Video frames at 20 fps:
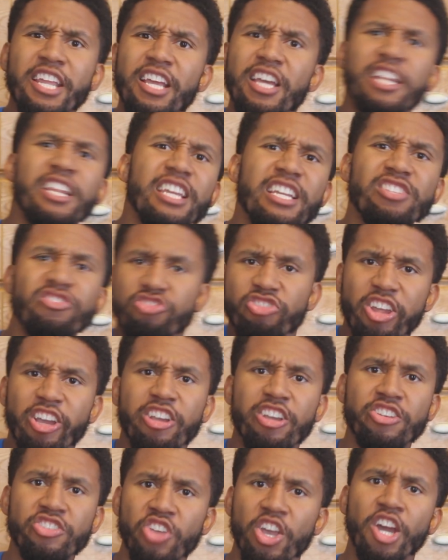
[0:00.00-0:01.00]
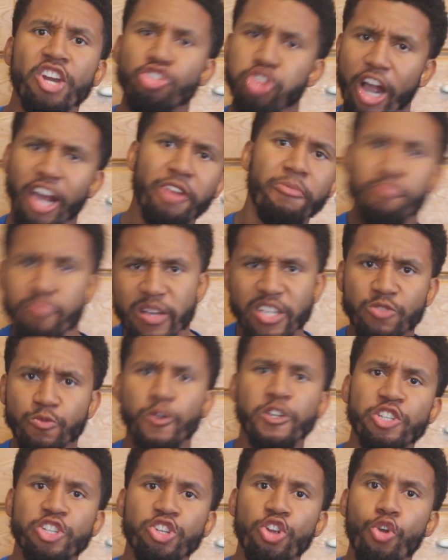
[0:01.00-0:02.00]
these niggas try to mess
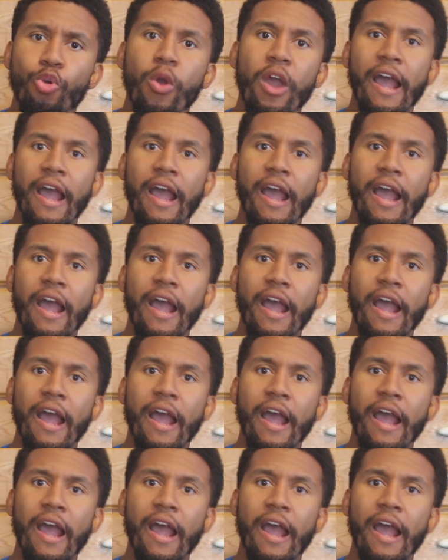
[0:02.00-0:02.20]
with you,